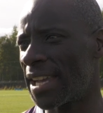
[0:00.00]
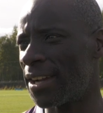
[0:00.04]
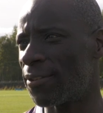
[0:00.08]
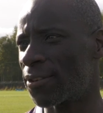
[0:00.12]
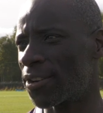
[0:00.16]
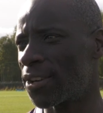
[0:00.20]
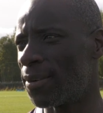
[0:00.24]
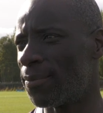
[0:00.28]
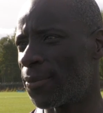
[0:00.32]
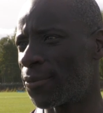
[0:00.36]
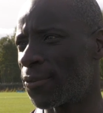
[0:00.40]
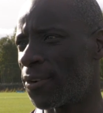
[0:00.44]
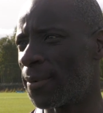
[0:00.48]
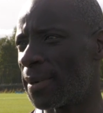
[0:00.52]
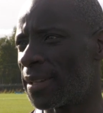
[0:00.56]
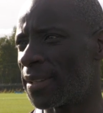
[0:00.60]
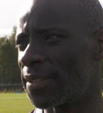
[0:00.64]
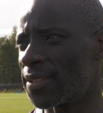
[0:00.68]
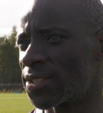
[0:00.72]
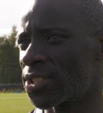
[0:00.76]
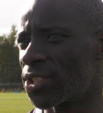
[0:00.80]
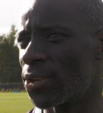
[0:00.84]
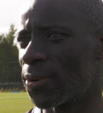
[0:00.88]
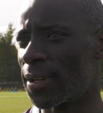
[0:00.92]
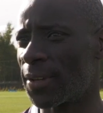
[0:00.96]
outcome from it.
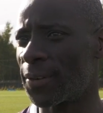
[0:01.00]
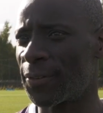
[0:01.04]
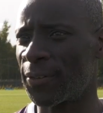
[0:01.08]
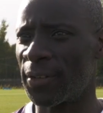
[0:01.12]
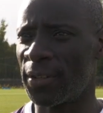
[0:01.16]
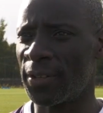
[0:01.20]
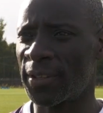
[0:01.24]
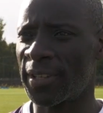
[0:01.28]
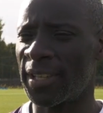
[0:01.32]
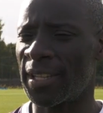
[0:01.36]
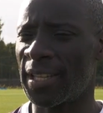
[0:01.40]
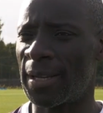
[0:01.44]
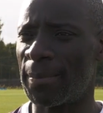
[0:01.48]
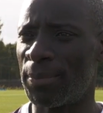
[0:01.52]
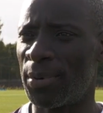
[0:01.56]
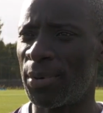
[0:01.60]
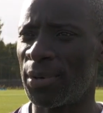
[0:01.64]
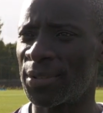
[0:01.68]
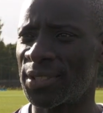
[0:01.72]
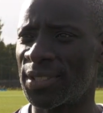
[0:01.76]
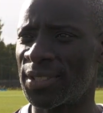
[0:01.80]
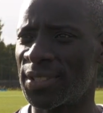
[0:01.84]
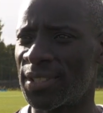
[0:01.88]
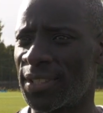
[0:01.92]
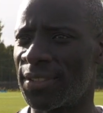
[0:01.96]
So if you're looking at
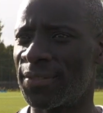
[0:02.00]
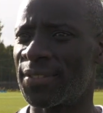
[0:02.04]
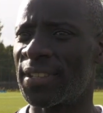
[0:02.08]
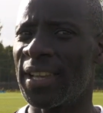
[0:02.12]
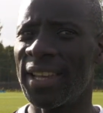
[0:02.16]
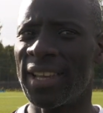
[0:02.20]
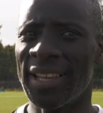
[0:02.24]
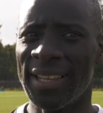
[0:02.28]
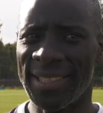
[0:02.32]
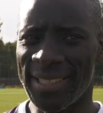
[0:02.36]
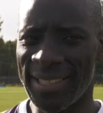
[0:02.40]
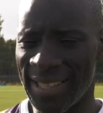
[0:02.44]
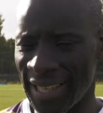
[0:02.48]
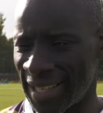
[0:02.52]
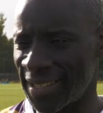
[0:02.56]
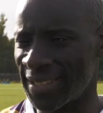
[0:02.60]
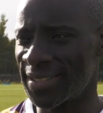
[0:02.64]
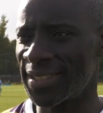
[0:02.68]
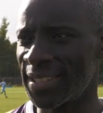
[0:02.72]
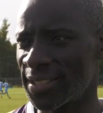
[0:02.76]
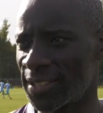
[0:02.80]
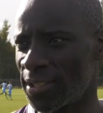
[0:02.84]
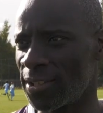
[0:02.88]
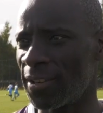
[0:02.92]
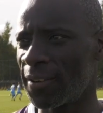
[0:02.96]
positives, yes,
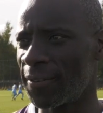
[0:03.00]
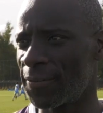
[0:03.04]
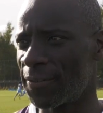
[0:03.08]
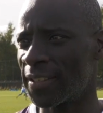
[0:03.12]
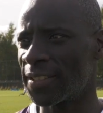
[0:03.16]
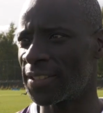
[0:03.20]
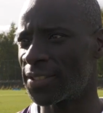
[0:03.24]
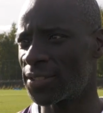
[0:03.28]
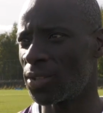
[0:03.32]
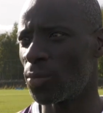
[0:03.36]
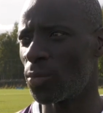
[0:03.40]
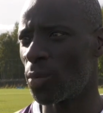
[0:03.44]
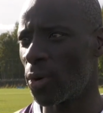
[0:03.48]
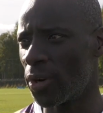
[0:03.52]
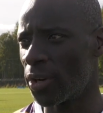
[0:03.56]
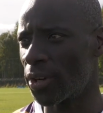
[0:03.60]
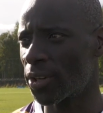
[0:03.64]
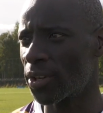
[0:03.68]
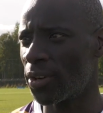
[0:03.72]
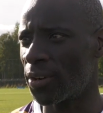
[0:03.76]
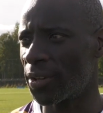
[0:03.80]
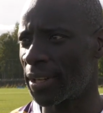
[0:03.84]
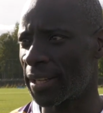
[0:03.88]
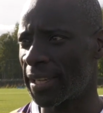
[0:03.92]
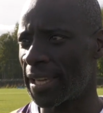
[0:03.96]
there's a lot of things to
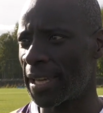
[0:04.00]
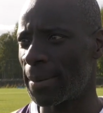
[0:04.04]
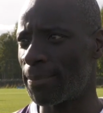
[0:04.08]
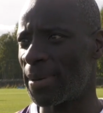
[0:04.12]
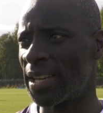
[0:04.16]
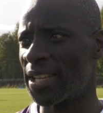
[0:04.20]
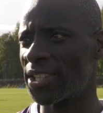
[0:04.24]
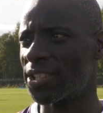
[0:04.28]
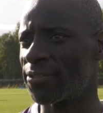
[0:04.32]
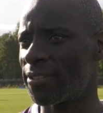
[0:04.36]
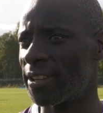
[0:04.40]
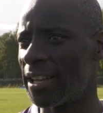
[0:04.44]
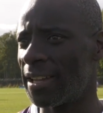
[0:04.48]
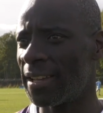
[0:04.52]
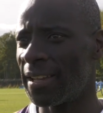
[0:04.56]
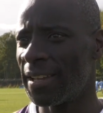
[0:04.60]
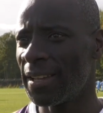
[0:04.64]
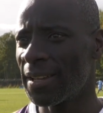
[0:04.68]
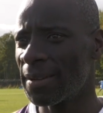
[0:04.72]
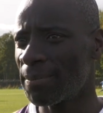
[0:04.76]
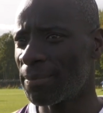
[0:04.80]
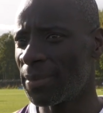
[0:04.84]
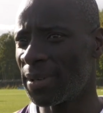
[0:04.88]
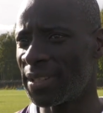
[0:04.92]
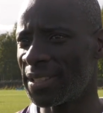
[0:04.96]
work on and get better at,
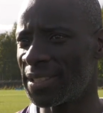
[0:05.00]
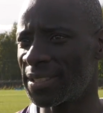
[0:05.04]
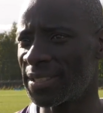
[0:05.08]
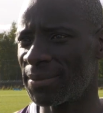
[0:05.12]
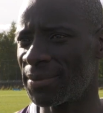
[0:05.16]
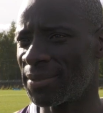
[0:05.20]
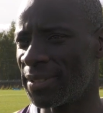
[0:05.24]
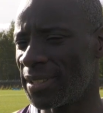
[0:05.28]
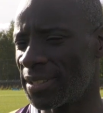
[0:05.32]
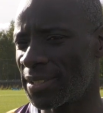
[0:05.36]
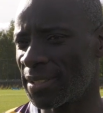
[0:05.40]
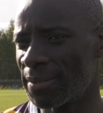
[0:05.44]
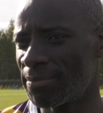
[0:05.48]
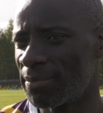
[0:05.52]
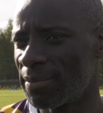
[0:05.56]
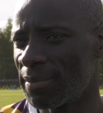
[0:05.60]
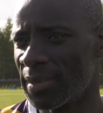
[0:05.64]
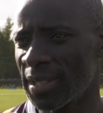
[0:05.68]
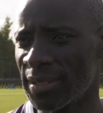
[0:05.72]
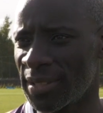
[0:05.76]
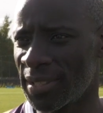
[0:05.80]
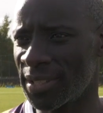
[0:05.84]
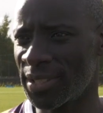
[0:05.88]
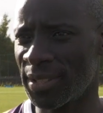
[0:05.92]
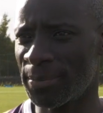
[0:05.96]
but there's
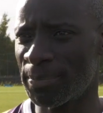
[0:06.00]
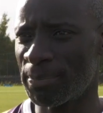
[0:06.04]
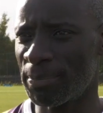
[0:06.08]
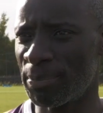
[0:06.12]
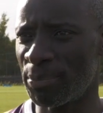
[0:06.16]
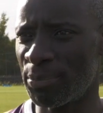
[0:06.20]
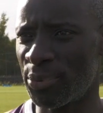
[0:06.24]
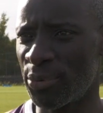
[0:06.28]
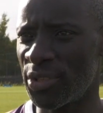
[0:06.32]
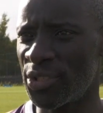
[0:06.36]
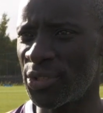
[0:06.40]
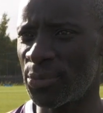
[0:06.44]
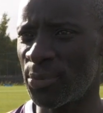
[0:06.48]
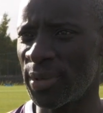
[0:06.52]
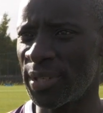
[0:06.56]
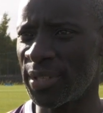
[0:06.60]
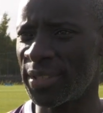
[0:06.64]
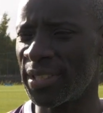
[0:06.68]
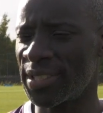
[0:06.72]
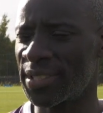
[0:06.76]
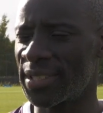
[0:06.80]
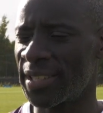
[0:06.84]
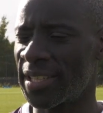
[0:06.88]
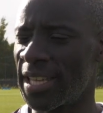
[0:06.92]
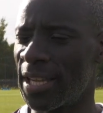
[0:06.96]
a
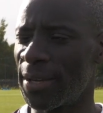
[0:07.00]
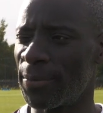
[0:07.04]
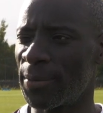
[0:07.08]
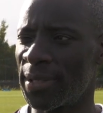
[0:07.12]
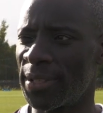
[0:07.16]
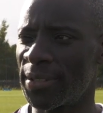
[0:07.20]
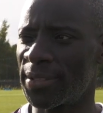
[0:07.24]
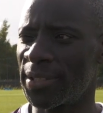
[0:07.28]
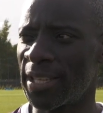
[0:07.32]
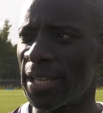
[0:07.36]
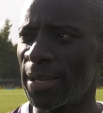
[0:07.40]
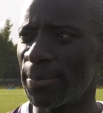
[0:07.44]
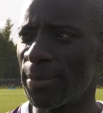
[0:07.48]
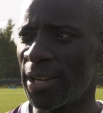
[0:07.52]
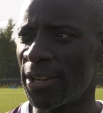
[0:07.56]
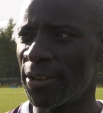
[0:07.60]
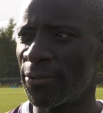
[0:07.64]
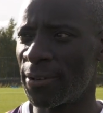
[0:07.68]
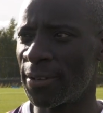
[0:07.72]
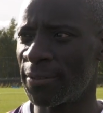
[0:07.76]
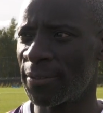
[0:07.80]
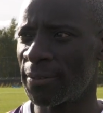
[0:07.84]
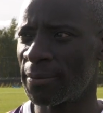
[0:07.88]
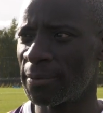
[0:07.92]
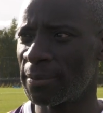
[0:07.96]
gap we need to get better
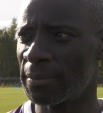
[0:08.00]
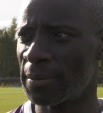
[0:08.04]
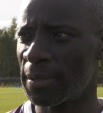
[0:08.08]
with.